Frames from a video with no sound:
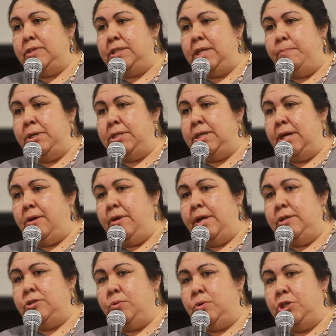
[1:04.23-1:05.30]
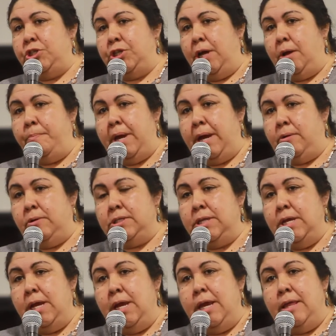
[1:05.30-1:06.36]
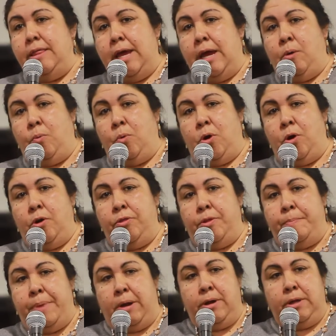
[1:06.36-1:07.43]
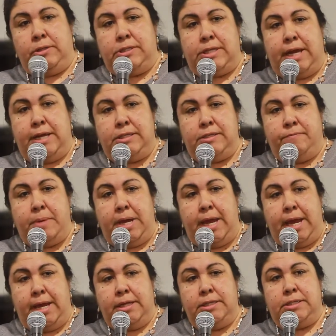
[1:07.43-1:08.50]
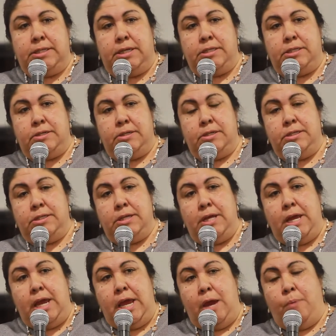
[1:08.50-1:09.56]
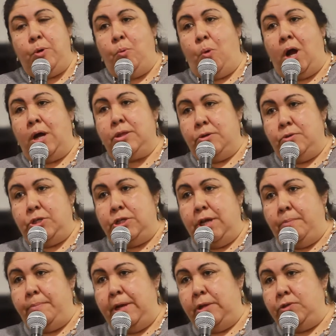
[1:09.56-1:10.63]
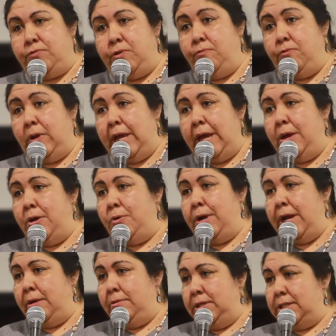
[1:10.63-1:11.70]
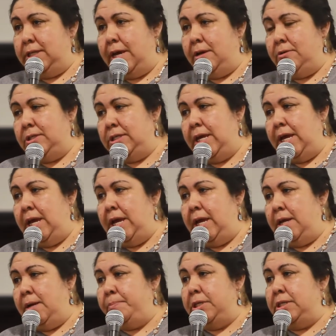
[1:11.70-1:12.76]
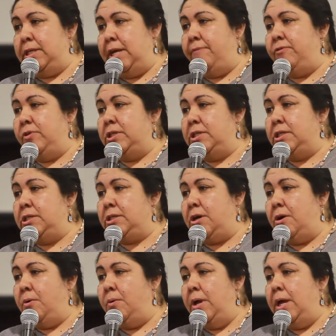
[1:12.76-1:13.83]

cemeteries or shell mounds that were the burial sites of my ancestors. And we walked those shell mounds from Vallejo down to San Jose and up to San Francisco.